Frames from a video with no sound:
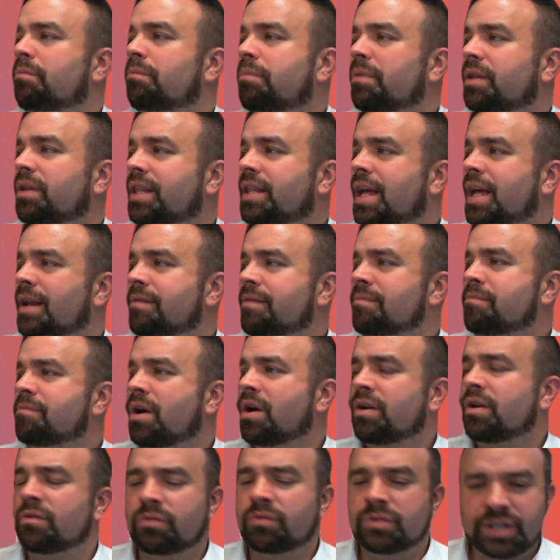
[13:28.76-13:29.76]
But then
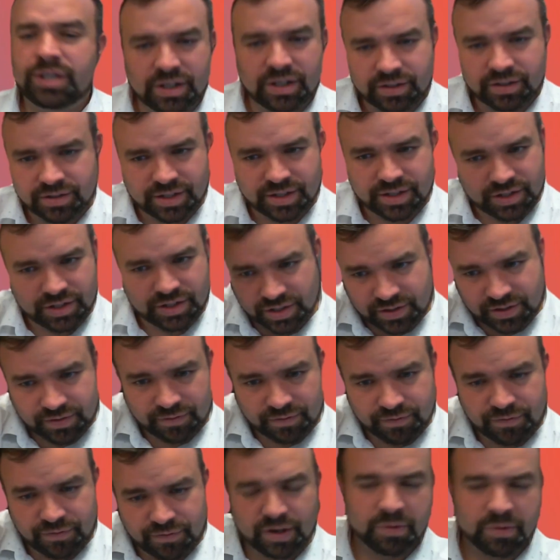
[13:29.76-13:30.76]
my audience
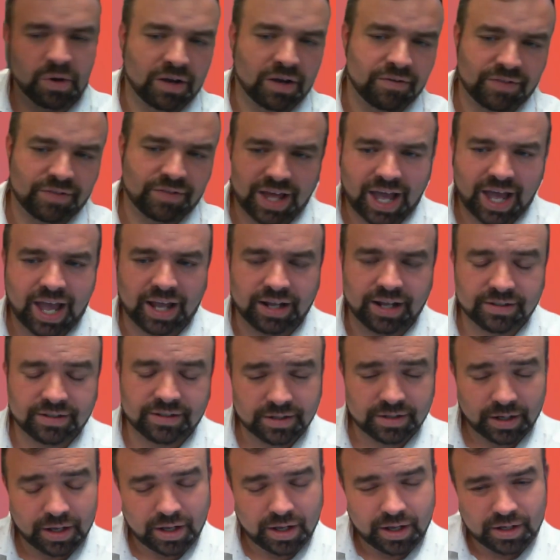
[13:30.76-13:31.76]
just flew over their
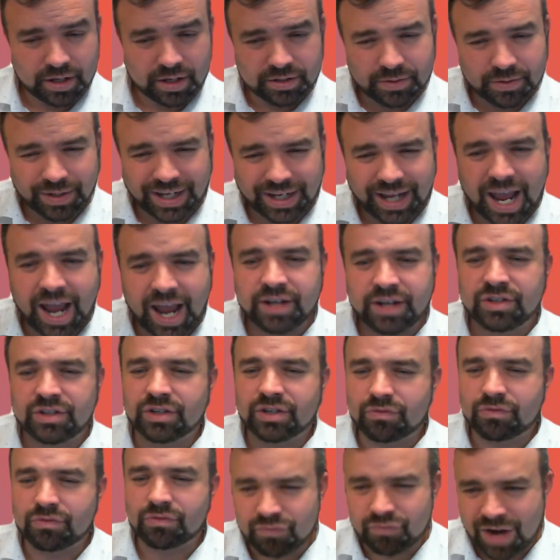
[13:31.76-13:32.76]
heads. So again,
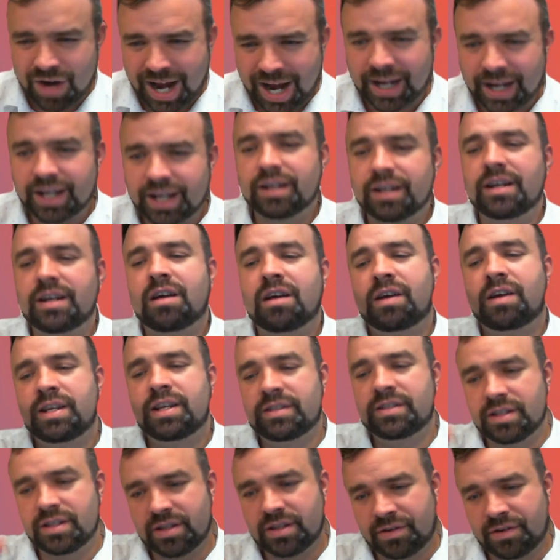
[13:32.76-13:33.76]
just
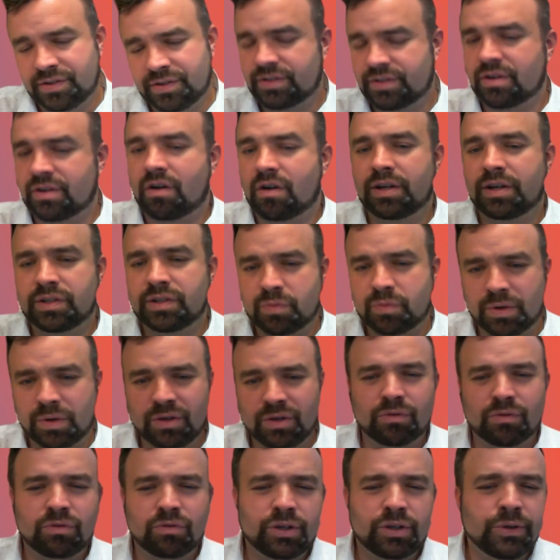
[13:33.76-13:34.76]
recognizing those signs when
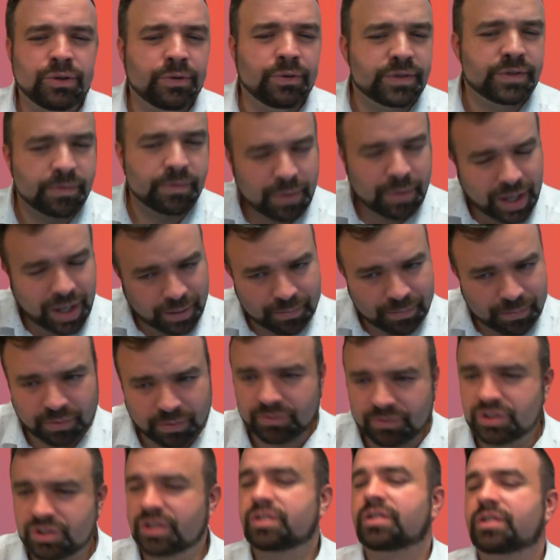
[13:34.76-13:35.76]
you're losing
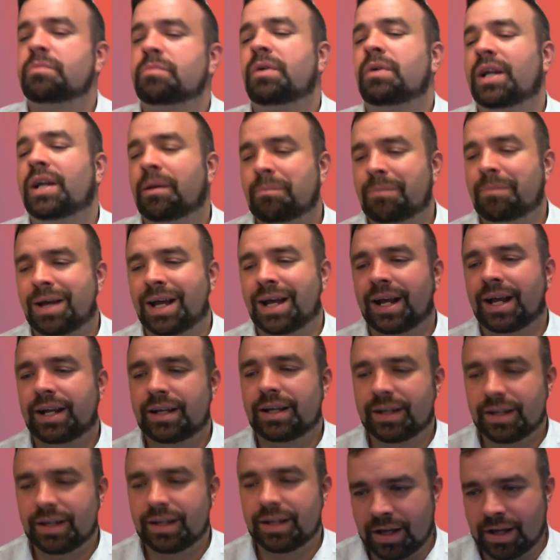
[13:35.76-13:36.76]
people, just to bring it back
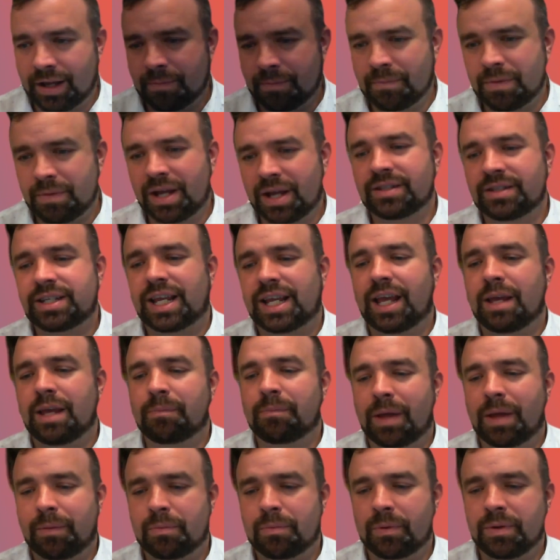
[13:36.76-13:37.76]
and to
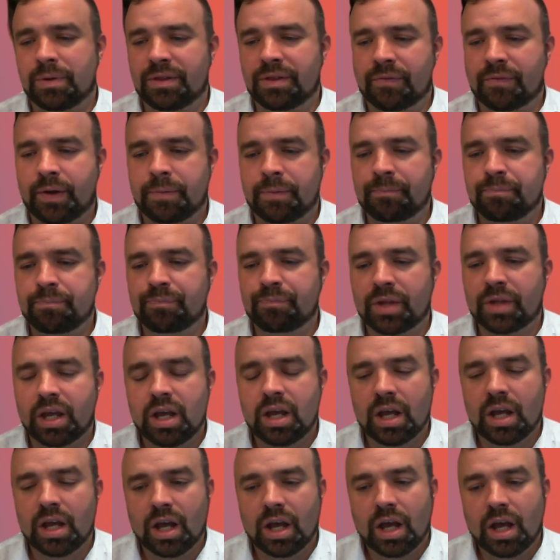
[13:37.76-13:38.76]
keep people in the
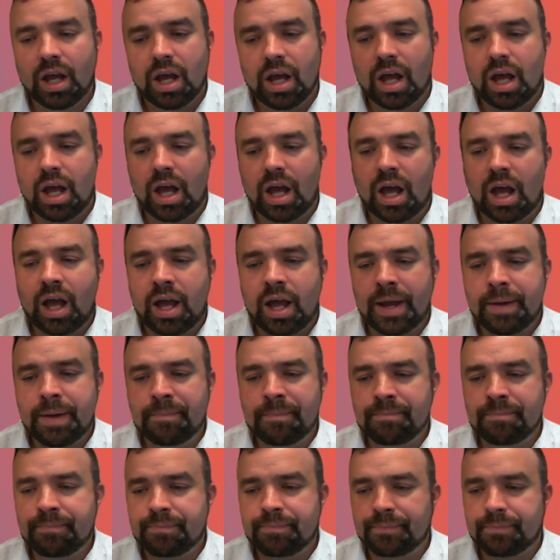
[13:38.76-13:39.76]

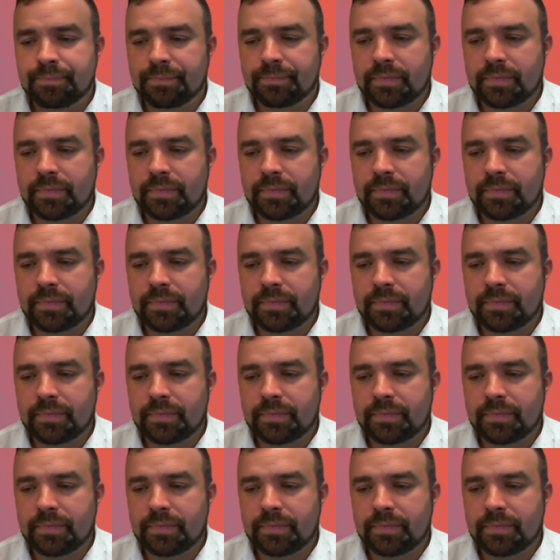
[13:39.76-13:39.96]
room.